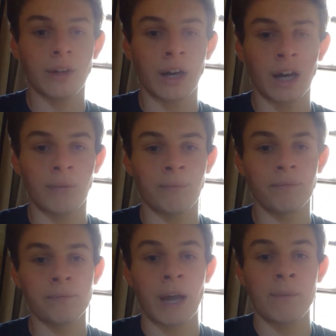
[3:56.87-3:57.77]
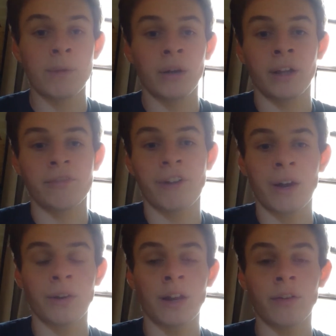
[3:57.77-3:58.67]
I
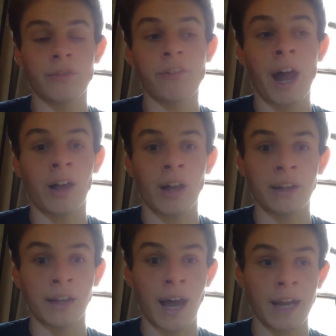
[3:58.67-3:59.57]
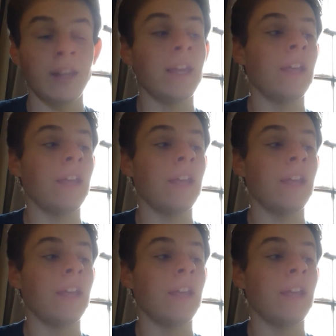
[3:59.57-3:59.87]
found on a file online,